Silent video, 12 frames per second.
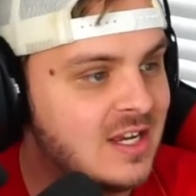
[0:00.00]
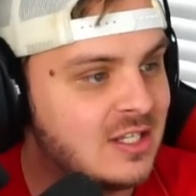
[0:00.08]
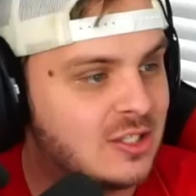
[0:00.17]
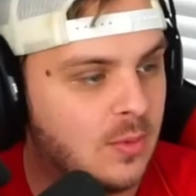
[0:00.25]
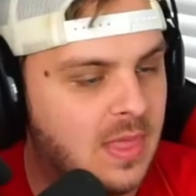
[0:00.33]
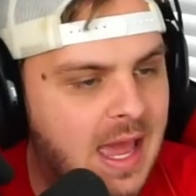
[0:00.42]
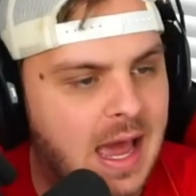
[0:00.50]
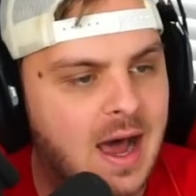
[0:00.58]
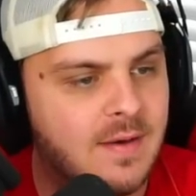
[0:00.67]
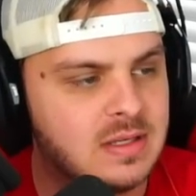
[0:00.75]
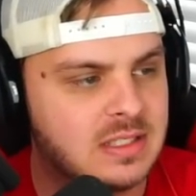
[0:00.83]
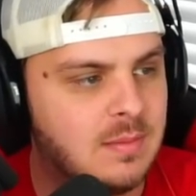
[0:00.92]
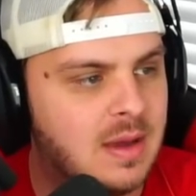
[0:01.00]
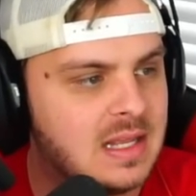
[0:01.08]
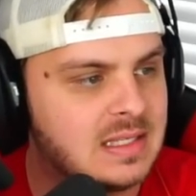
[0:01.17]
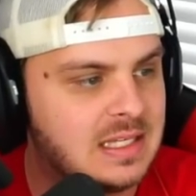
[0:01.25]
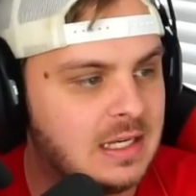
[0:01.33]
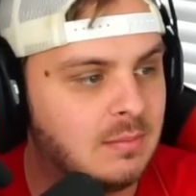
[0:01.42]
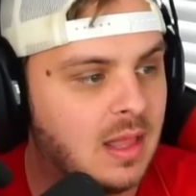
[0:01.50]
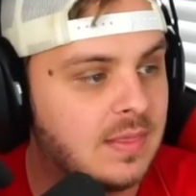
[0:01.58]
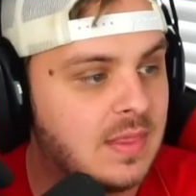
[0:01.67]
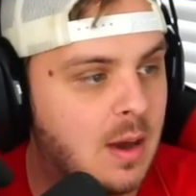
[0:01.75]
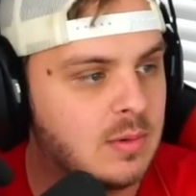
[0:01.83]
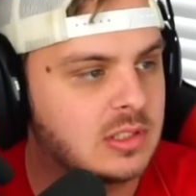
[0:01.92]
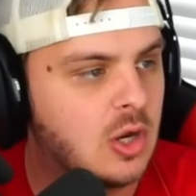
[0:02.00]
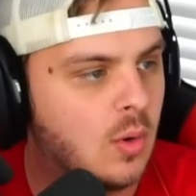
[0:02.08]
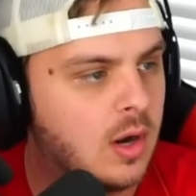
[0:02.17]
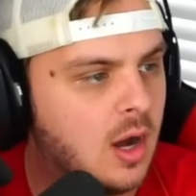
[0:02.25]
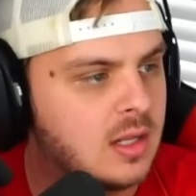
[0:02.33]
So that obviously made it seem like that was going on.